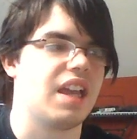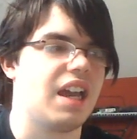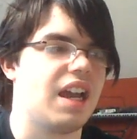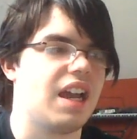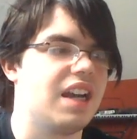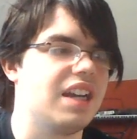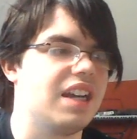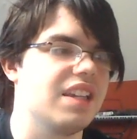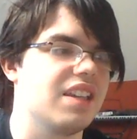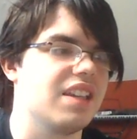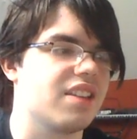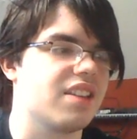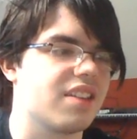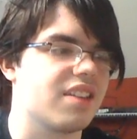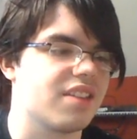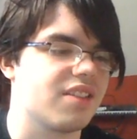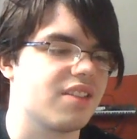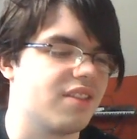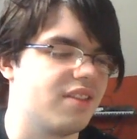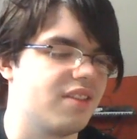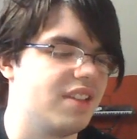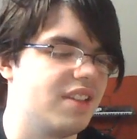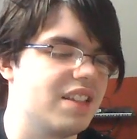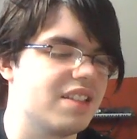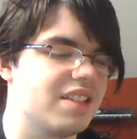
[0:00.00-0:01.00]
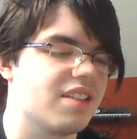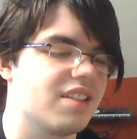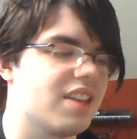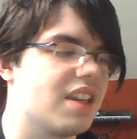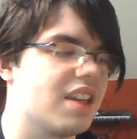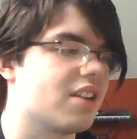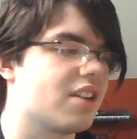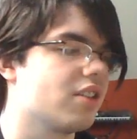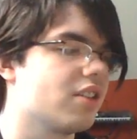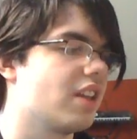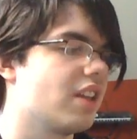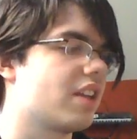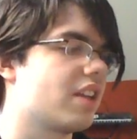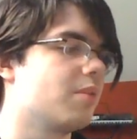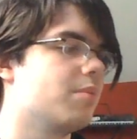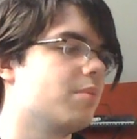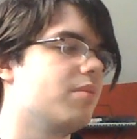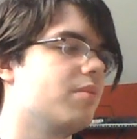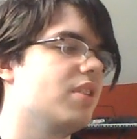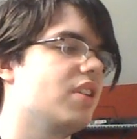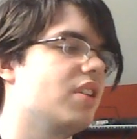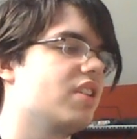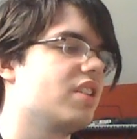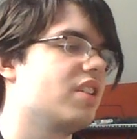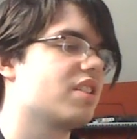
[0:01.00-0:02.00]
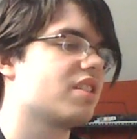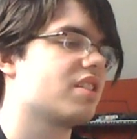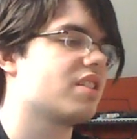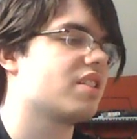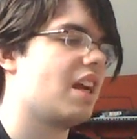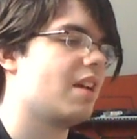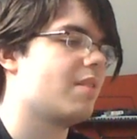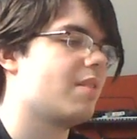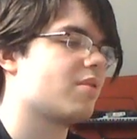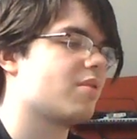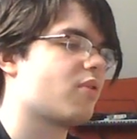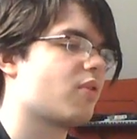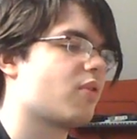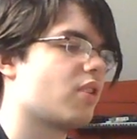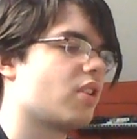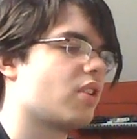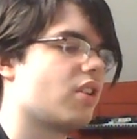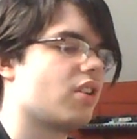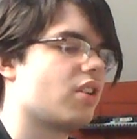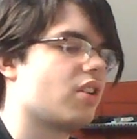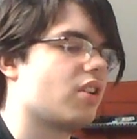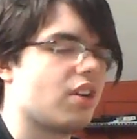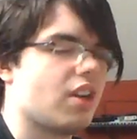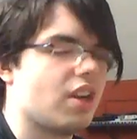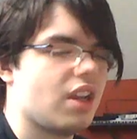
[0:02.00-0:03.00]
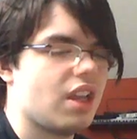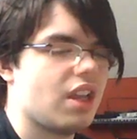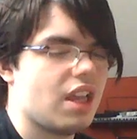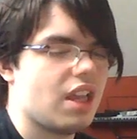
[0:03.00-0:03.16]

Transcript: I need to thank her like a million times for